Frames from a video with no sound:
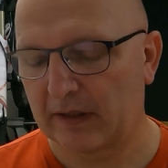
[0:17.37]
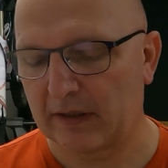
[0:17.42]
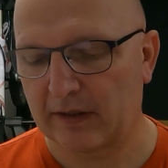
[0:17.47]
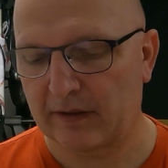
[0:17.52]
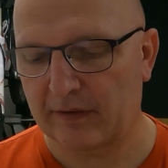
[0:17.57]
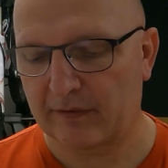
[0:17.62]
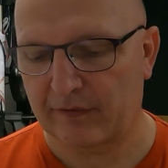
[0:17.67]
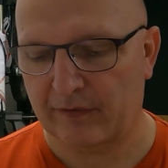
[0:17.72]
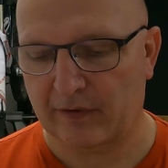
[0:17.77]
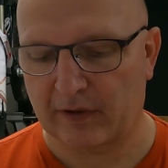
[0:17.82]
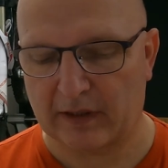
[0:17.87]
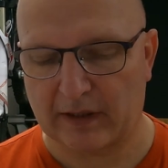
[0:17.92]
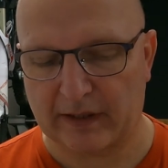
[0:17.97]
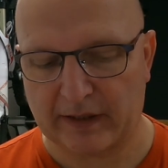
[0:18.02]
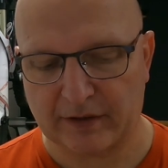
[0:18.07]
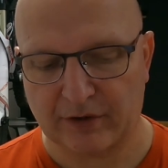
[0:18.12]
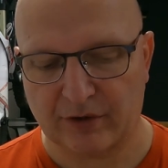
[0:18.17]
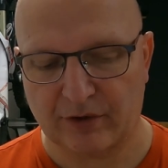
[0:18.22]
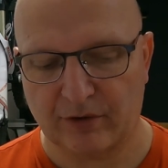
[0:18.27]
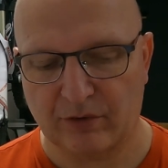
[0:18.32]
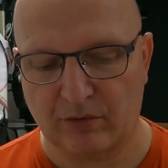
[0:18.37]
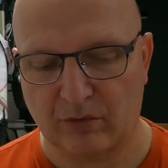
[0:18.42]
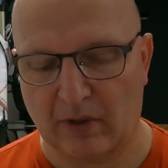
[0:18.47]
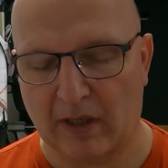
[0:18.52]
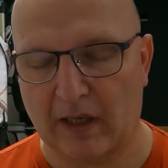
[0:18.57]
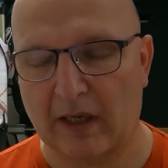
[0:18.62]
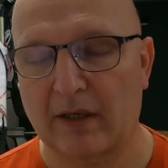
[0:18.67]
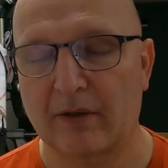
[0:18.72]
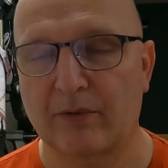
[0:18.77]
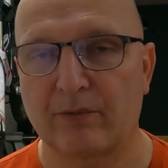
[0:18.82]
Unless you
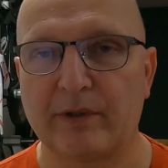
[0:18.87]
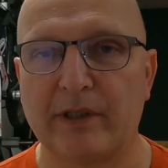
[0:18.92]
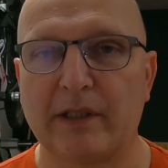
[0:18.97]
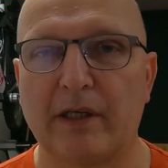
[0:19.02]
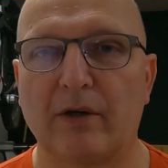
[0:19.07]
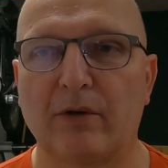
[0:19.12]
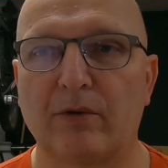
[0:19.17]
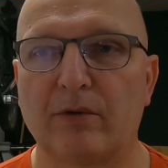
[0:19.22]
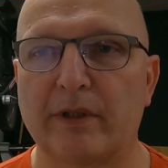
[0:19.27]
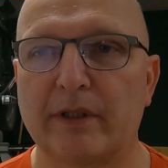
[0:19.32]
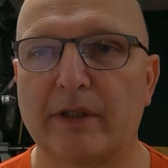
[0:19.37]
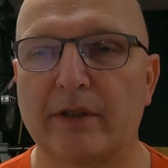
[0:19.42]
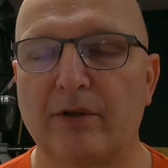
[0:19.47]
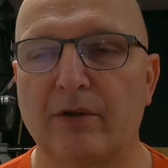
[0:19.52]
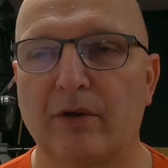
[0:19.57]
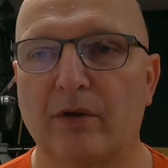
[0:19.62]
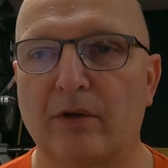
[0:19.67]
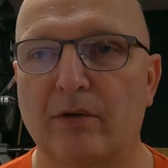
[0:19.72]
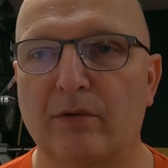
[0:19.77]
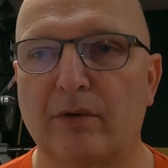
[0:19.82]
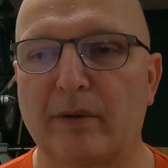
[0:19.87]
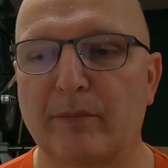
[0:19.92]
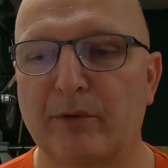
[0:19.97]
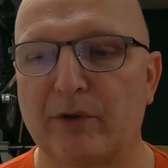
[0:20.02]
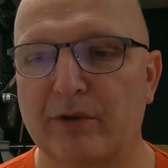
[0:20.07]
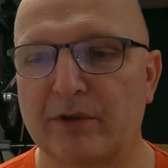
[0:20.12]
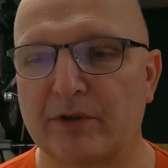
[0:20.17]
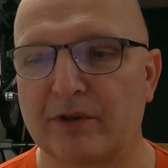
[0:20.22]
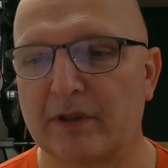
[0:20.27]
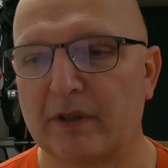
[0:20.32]
are reloading your own
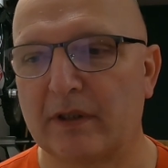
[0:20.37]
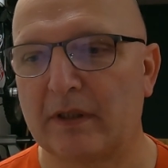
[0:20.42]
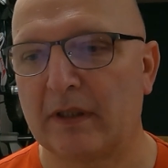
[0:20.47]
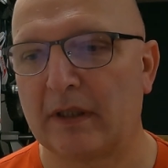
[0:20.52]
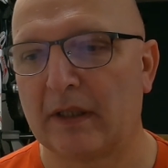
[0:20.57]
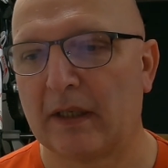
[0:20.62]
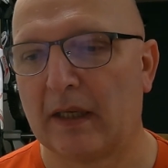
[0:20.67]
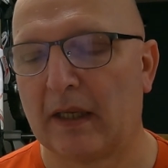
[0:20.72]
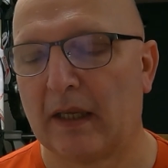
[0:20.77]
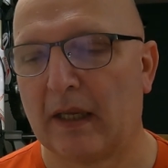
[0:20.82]
ammunition